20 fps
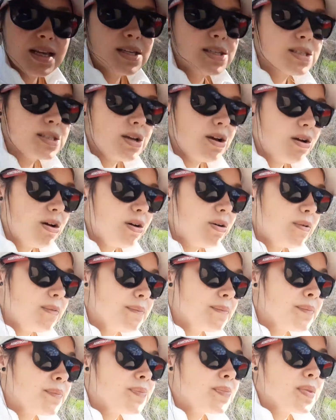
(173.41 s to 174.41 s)
So
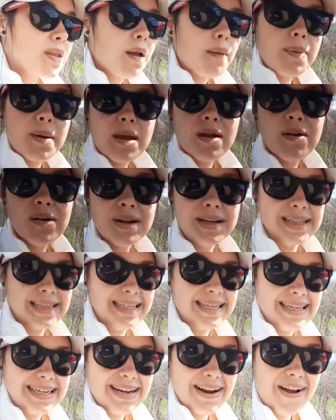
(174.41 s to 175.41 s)

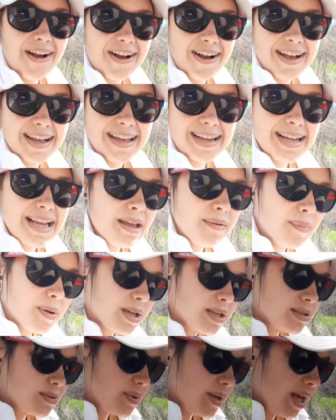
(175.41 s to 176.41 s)
apparently not,
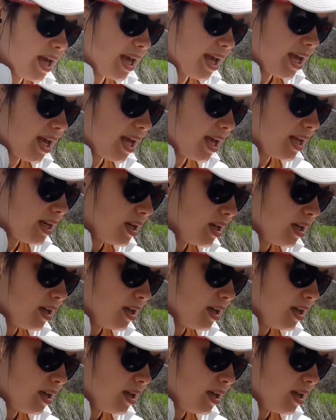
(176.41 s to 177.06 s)
because we had